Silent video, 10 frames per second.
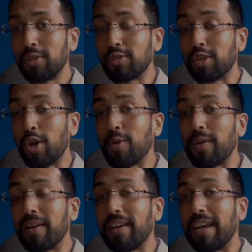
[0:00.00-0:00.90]
So
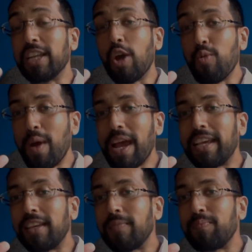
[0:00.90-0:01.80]
in a
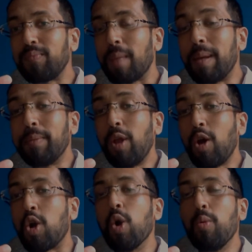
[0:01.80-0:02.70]
way, people
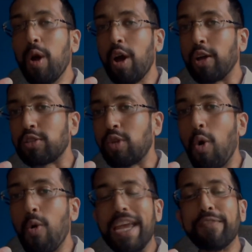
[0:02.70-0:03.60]
are coerced
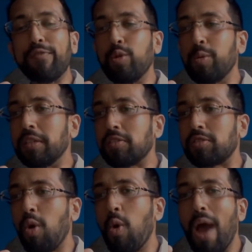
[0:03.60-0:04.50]
or influenced
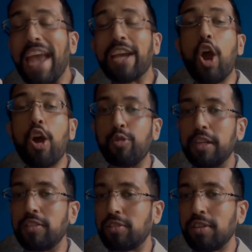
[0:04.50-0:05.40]
or encouraged